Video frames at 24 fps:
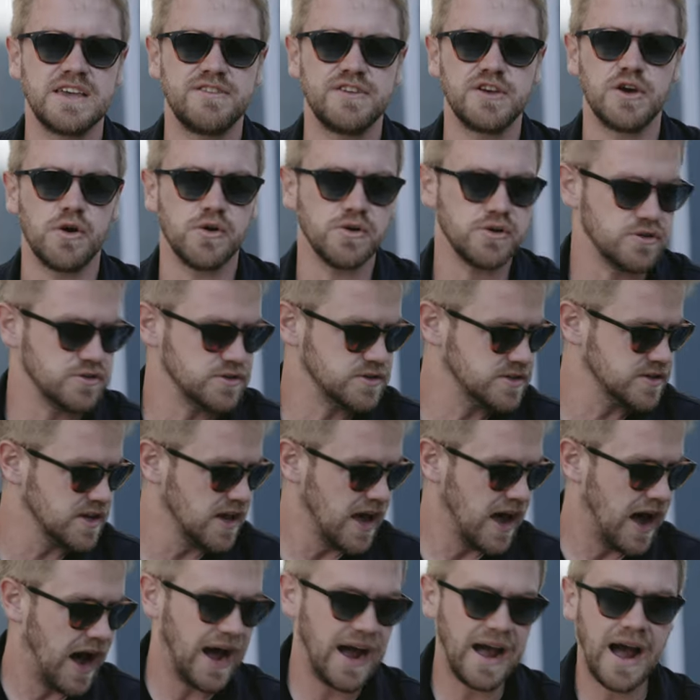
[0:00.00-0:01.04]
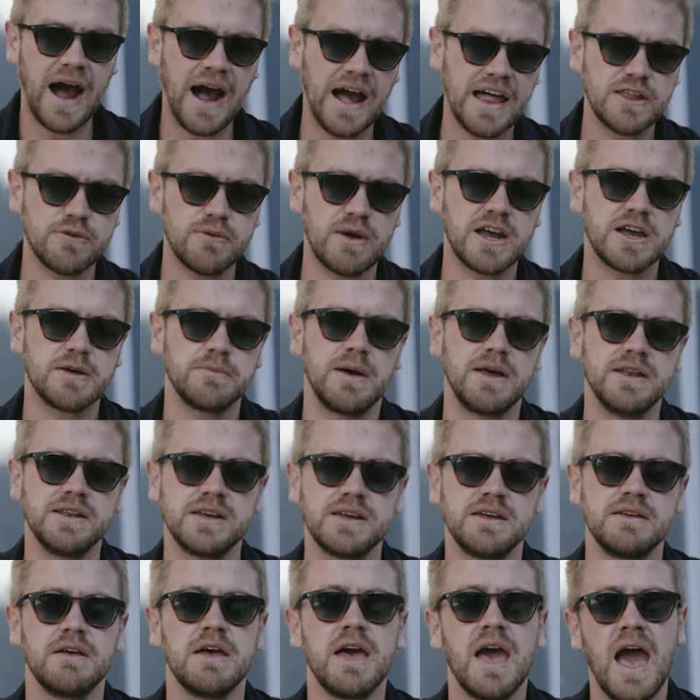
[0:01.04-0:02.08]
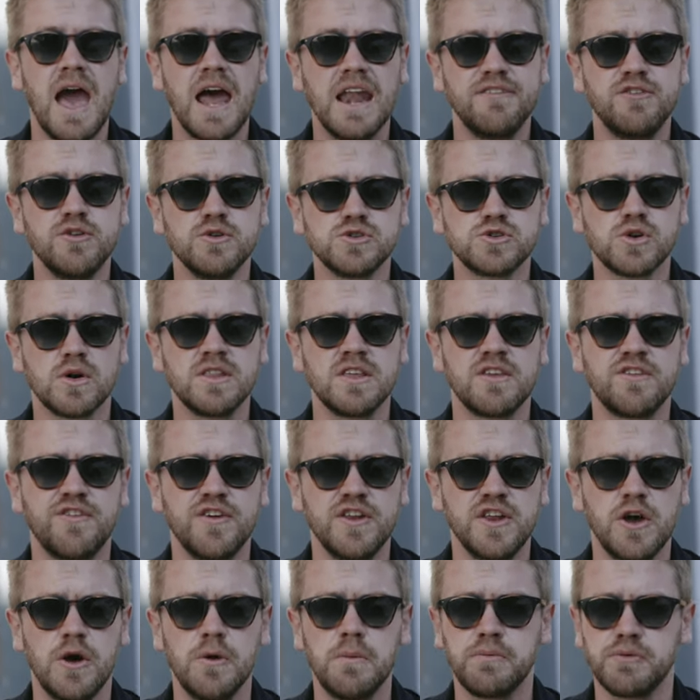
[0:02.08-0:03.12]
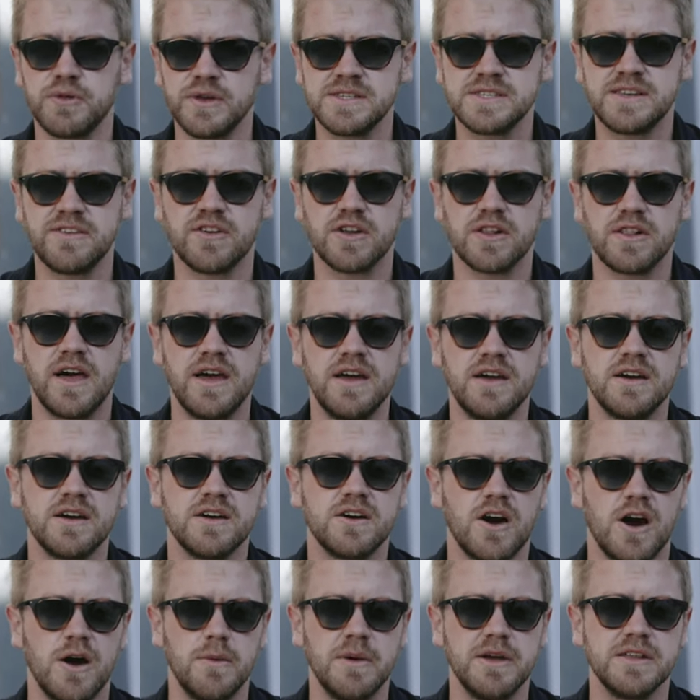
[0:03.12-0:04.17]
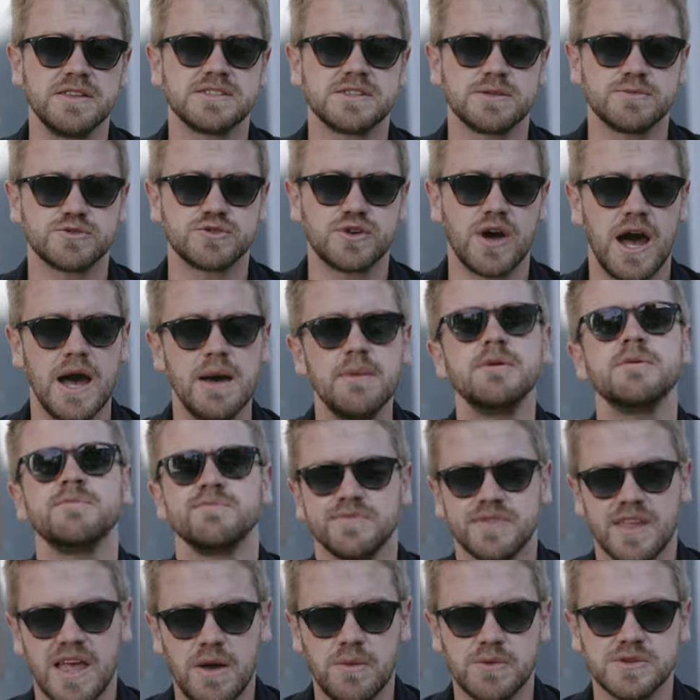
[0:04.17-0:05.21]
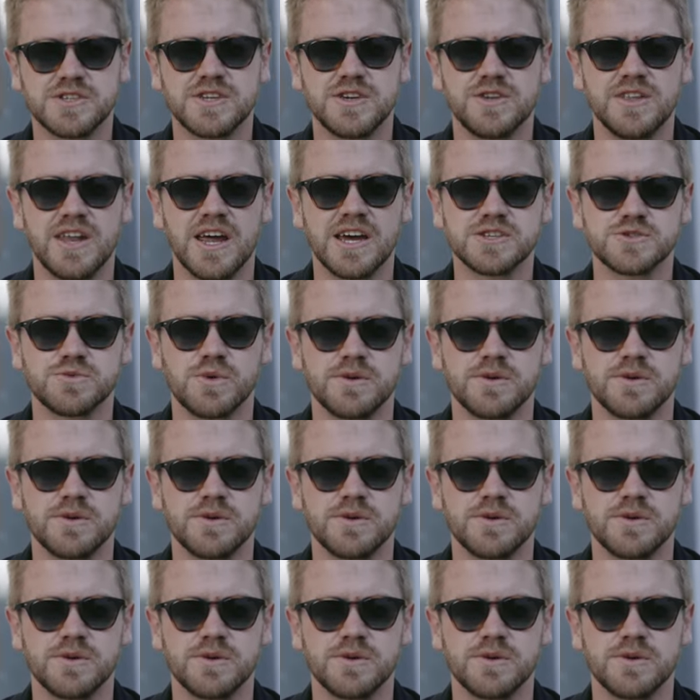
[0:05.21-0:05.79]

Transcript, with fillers: E V owners. I highly recommend it. And if you enjoyed this video, please give it a like, comment, subscribe, and we'll see you in the next